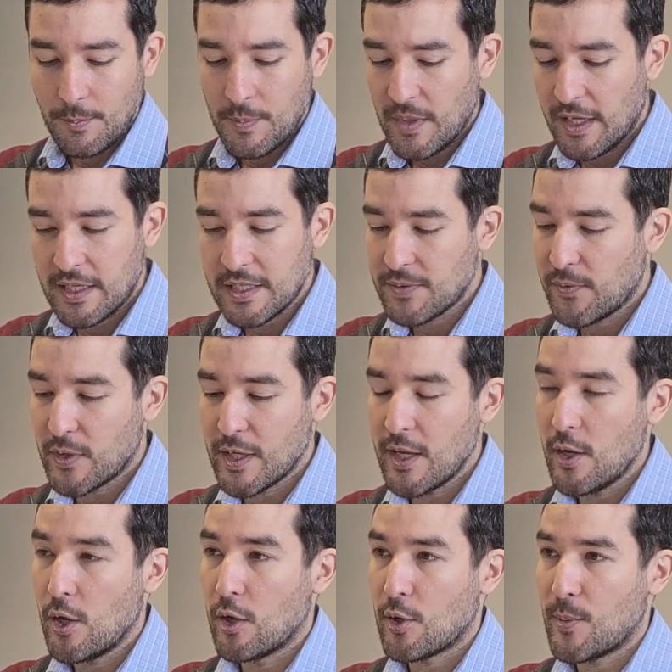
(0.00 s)
It is very
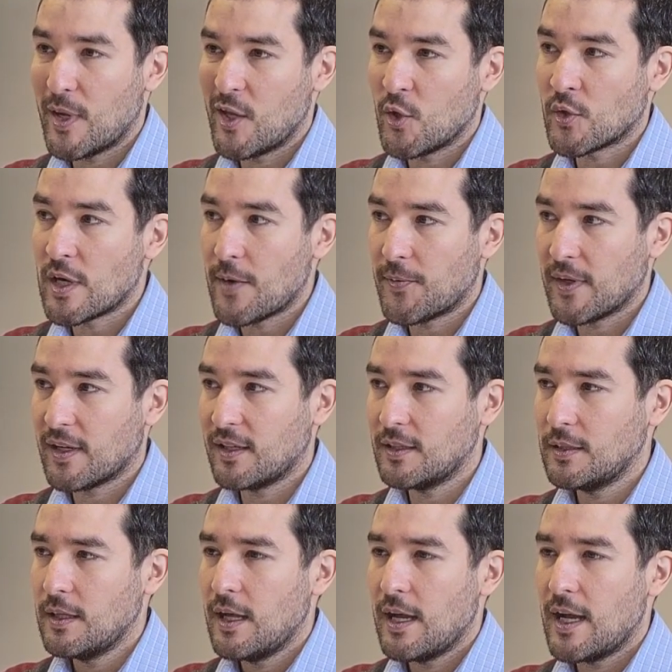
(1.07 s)

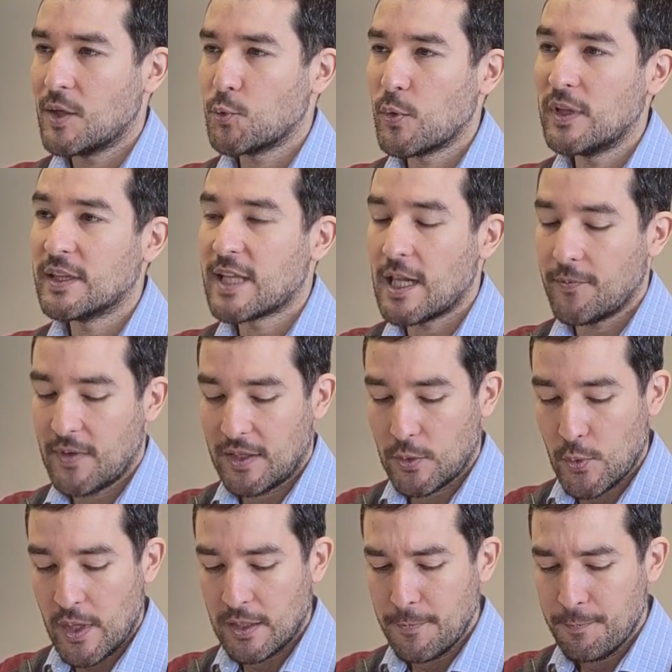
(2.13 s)
autobiographical, and we'll delve
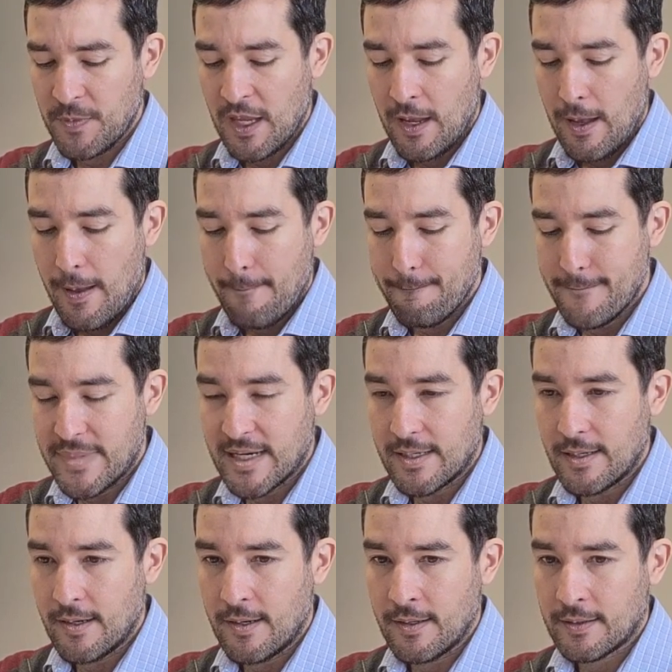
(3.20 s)
into it.
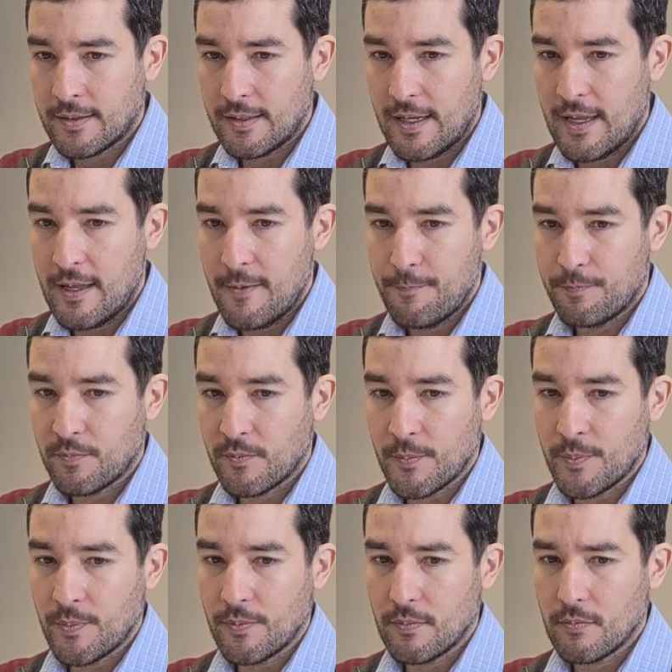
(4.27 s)
But
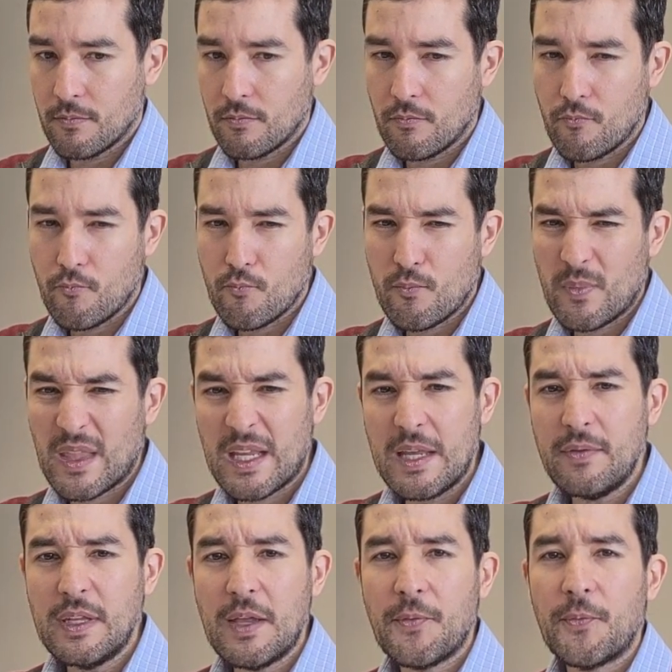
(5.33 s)
even
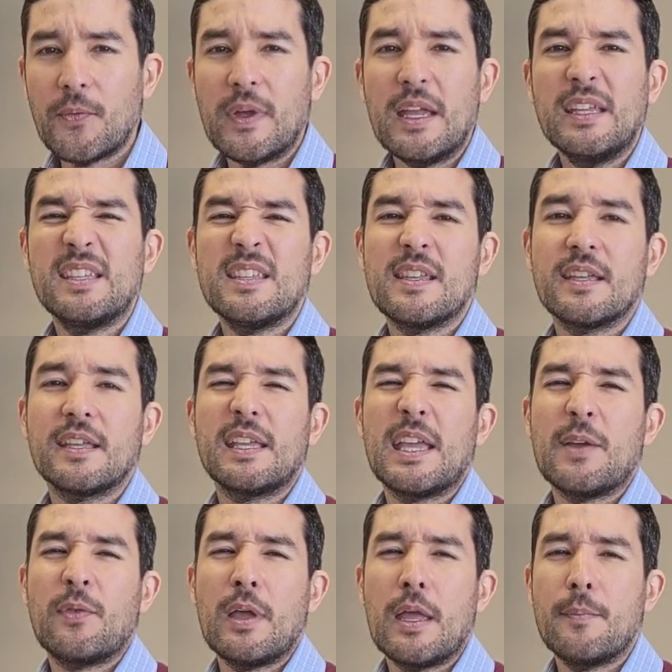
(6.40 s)
if it didn't
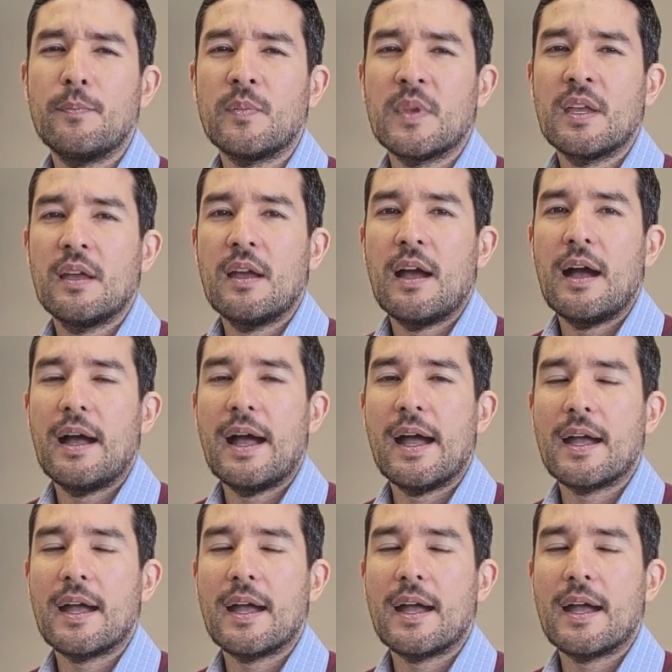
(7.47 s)
give him a